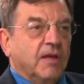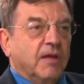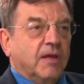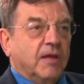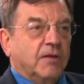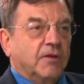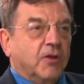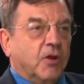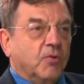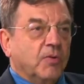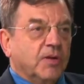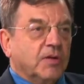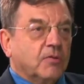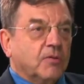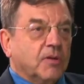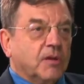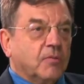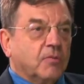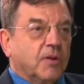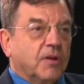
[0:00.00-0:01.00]
at no
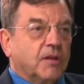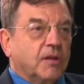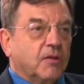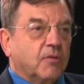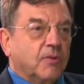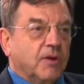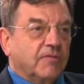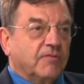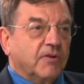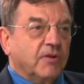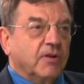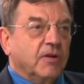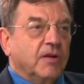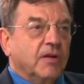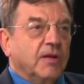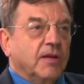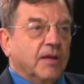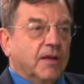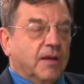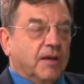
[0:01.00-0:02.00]
interest whatsoever
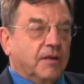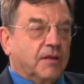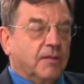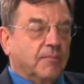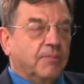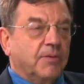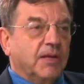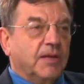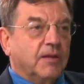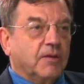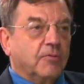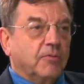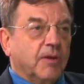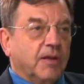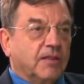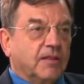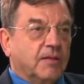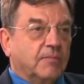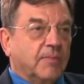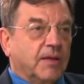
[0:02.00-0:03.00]
and simply
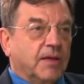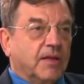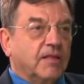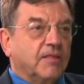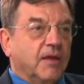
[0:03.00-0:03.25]
create the money.